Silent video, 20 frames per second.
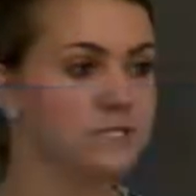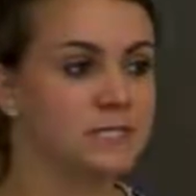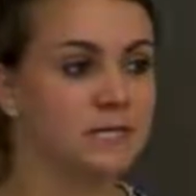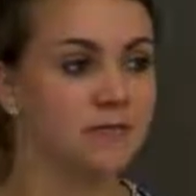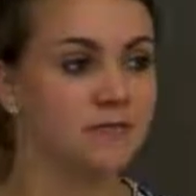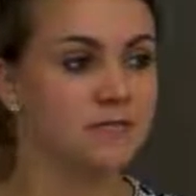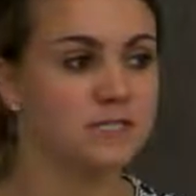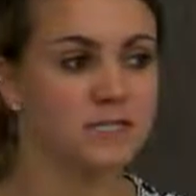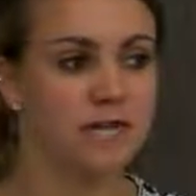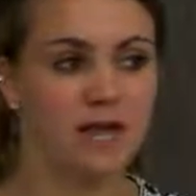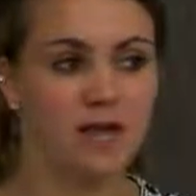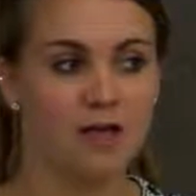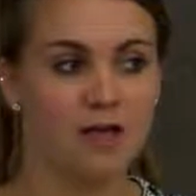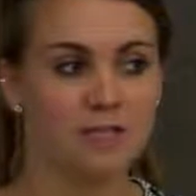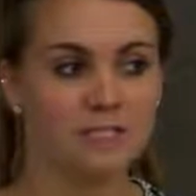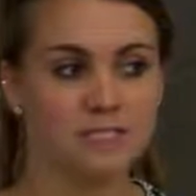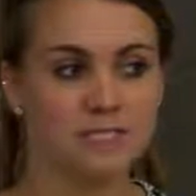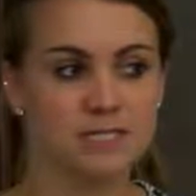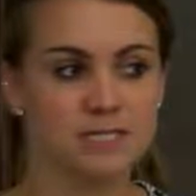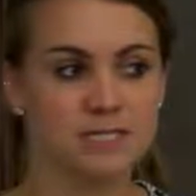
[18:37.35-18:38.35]
saying, the
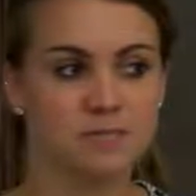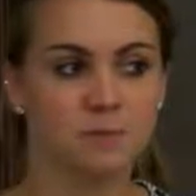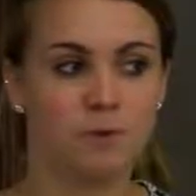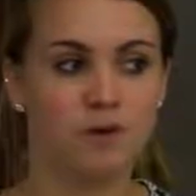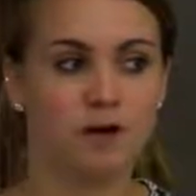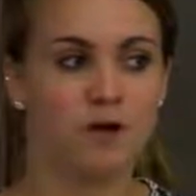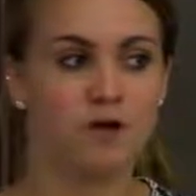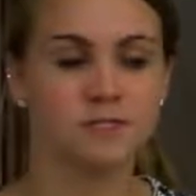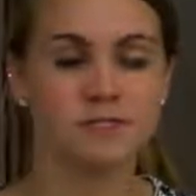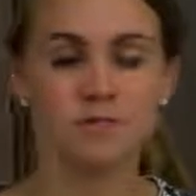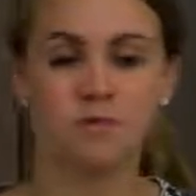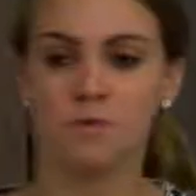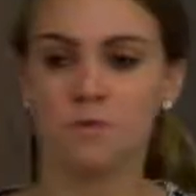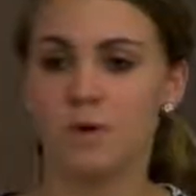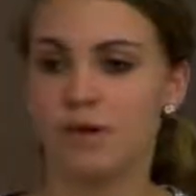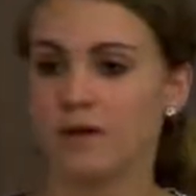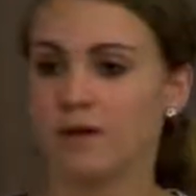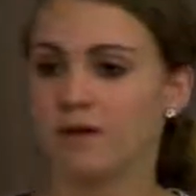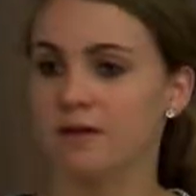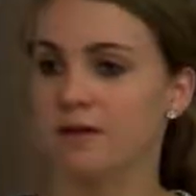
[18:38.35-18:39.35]
dialysis, but I also
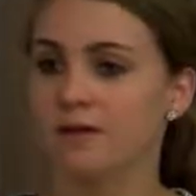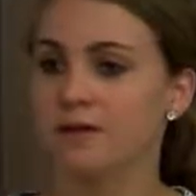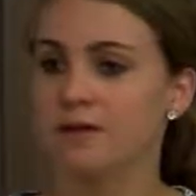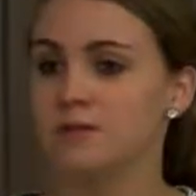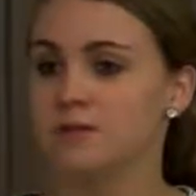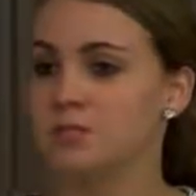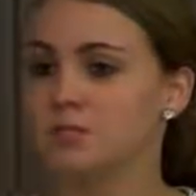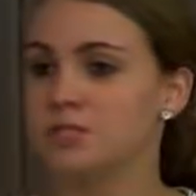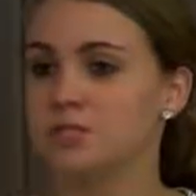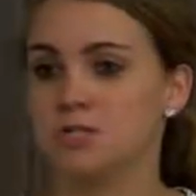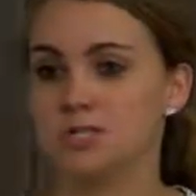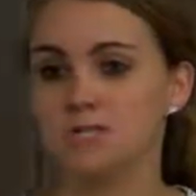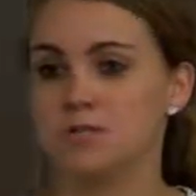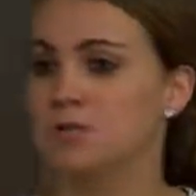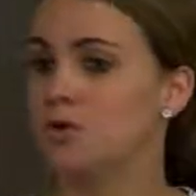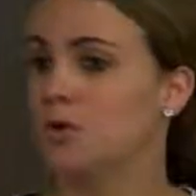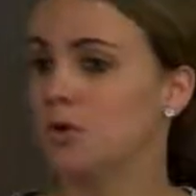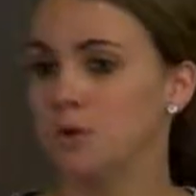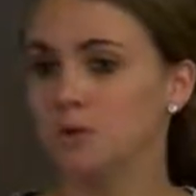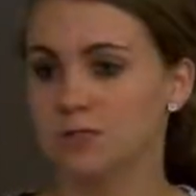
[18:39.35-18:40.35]
went to just the
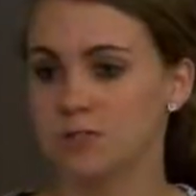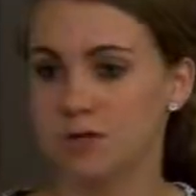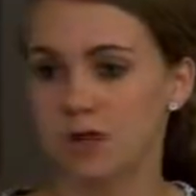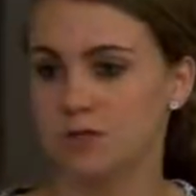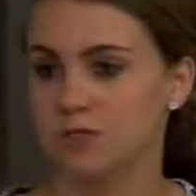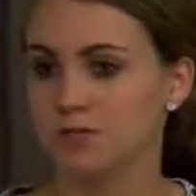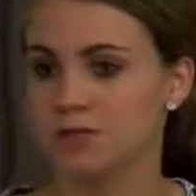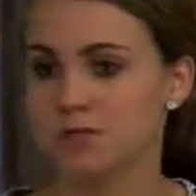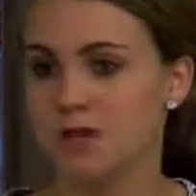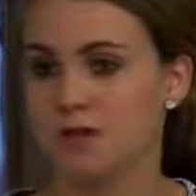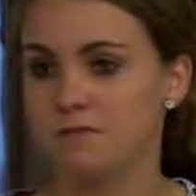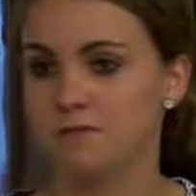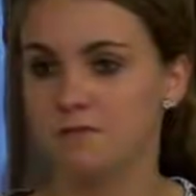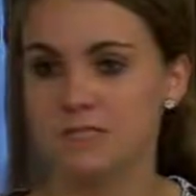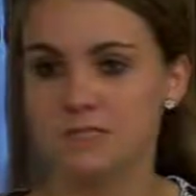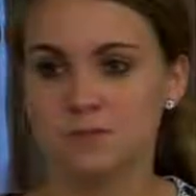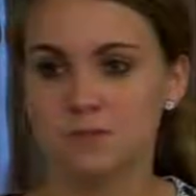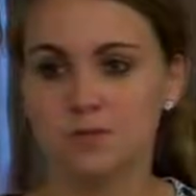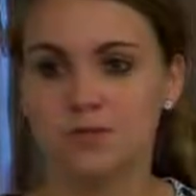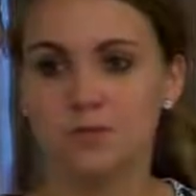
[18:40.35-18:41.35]
normal doctor's
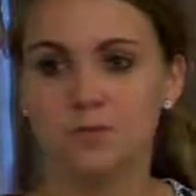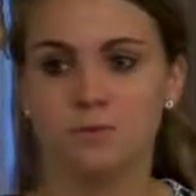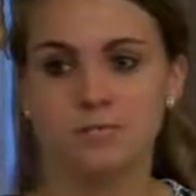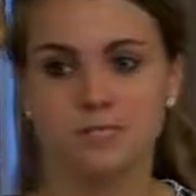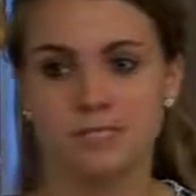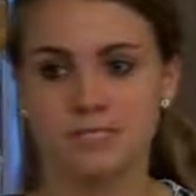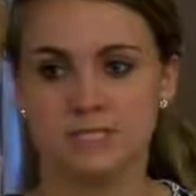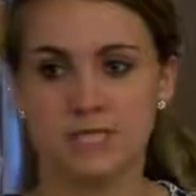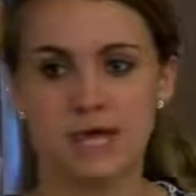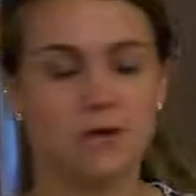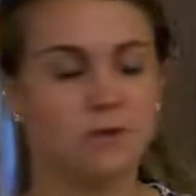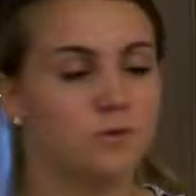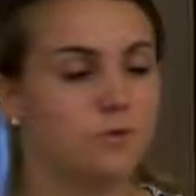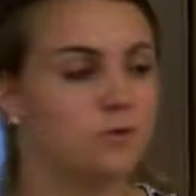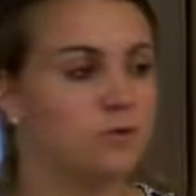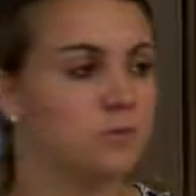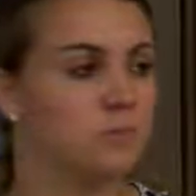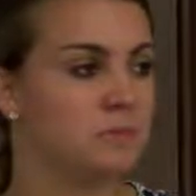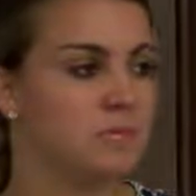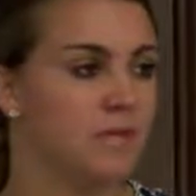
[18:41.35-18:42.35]
office where you would sit down with
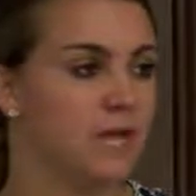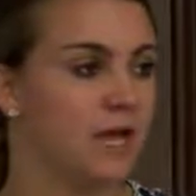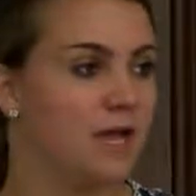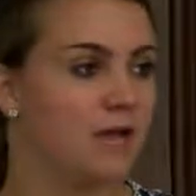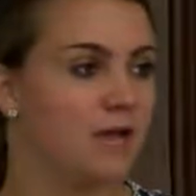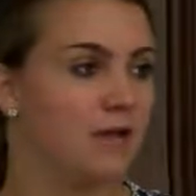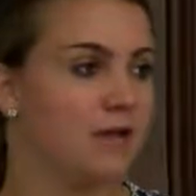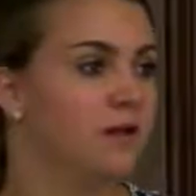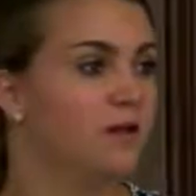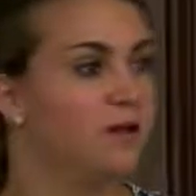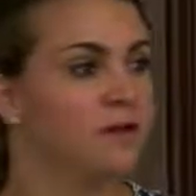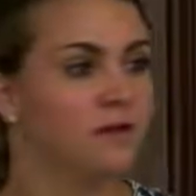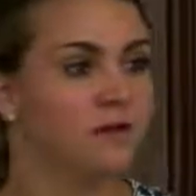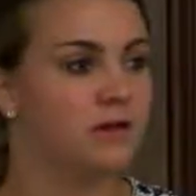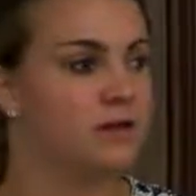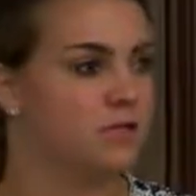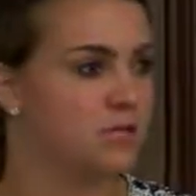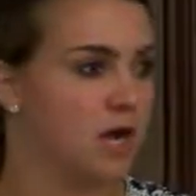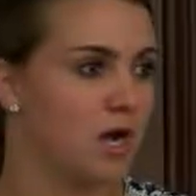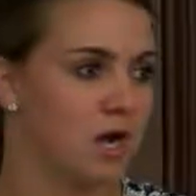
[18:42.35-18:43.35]
your PA
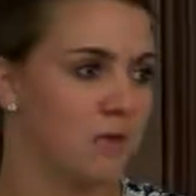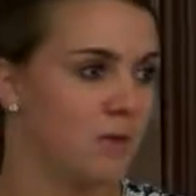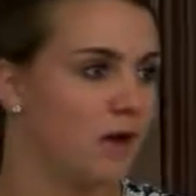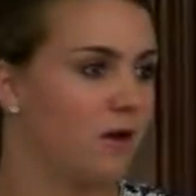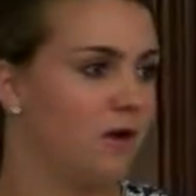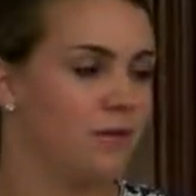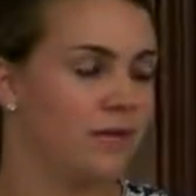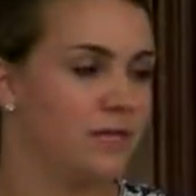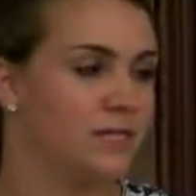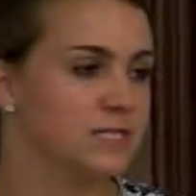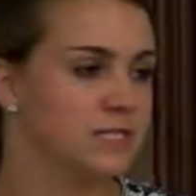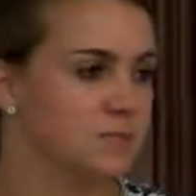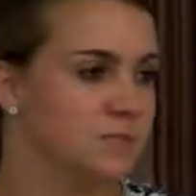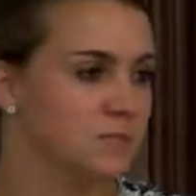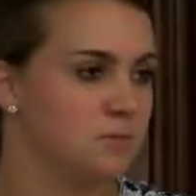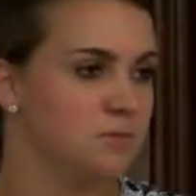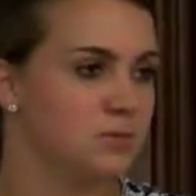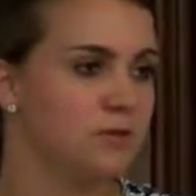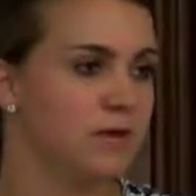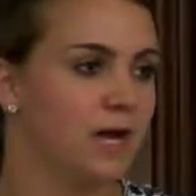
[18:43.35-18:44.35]
and talk about like
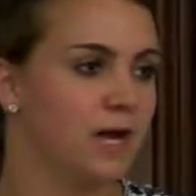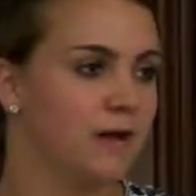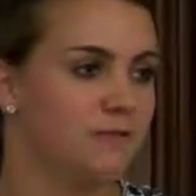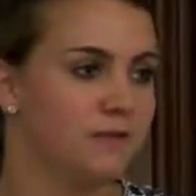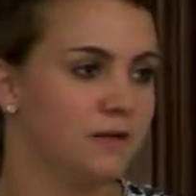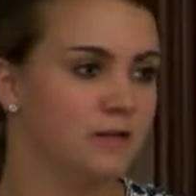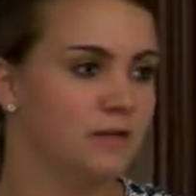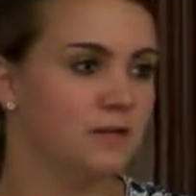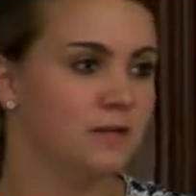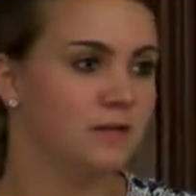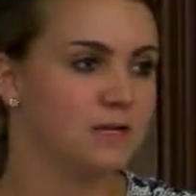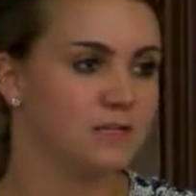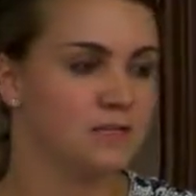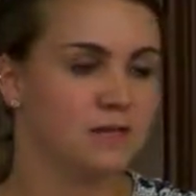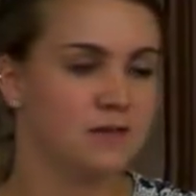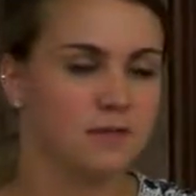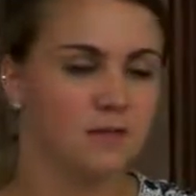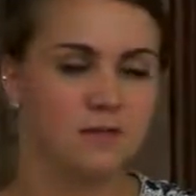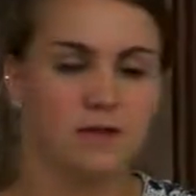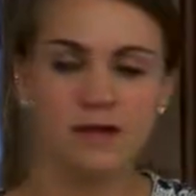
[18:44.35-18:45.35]
symptoms you're having and things
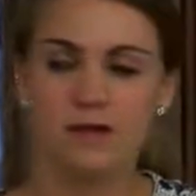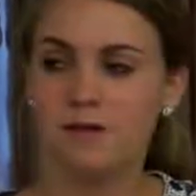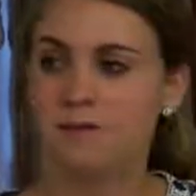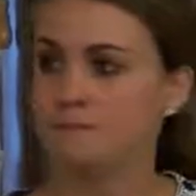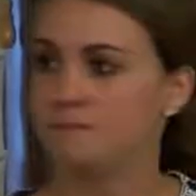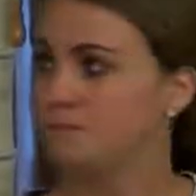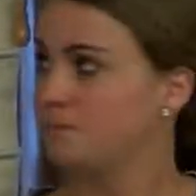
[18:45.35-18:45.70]
like that.